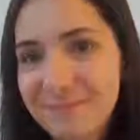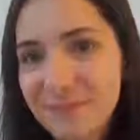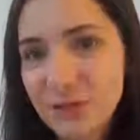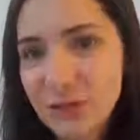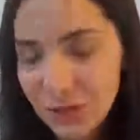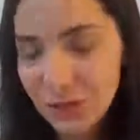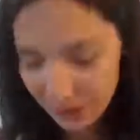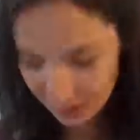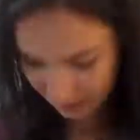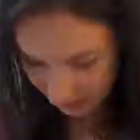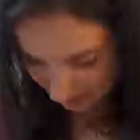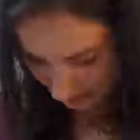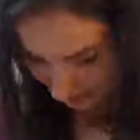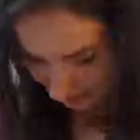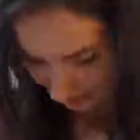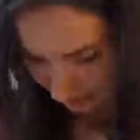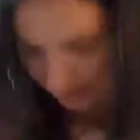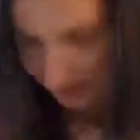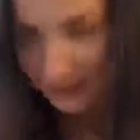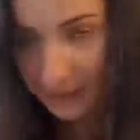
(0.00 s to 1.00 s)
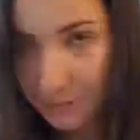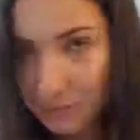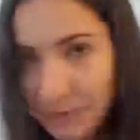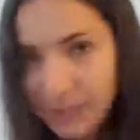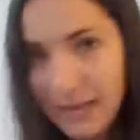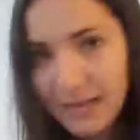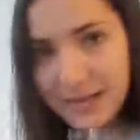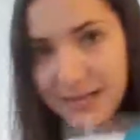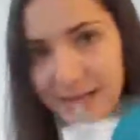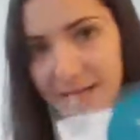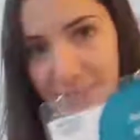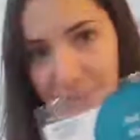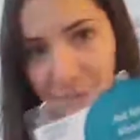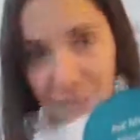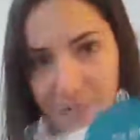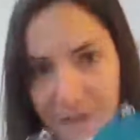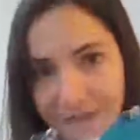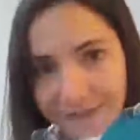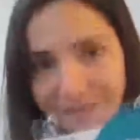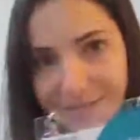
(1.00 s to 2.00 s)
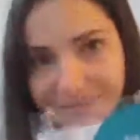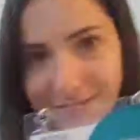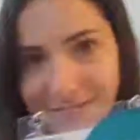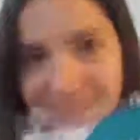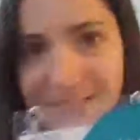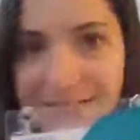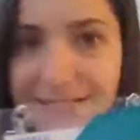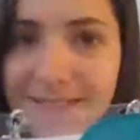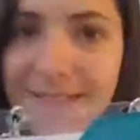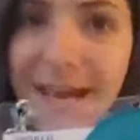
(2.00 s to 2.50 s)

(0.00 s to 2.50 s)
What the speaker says: Sure. I am Katie Carroll. It says